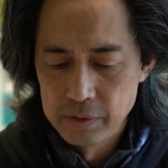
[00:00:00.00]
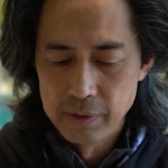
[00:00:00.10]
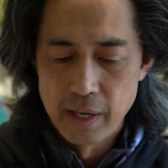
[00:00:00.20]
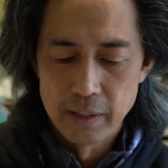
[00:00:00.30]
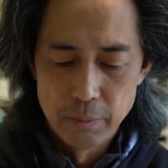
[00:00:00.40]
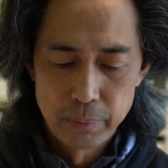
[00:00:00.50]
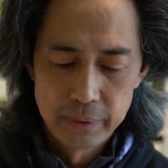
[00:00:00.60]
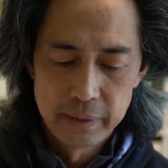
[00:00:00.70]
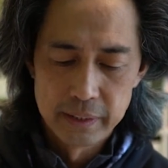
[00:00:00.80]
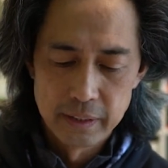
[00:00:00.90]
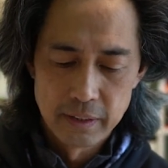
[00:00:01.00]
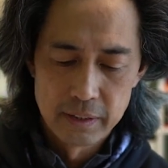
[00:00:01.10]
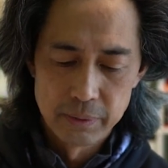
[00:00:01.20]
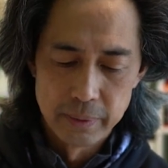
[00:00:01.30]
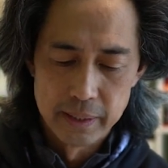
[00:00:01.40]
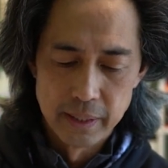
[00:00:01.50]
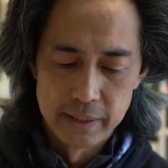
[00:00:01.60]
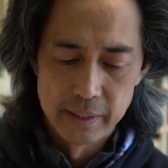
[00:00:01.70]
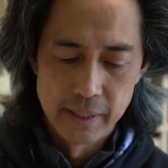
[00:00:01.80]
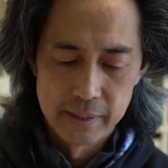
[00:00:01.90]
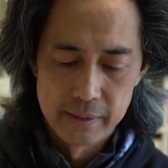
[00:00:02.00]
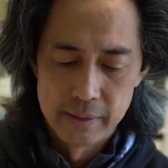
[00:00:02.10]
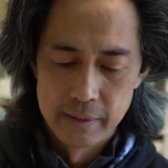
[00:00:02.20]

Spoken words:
So not completely all the way gone yet.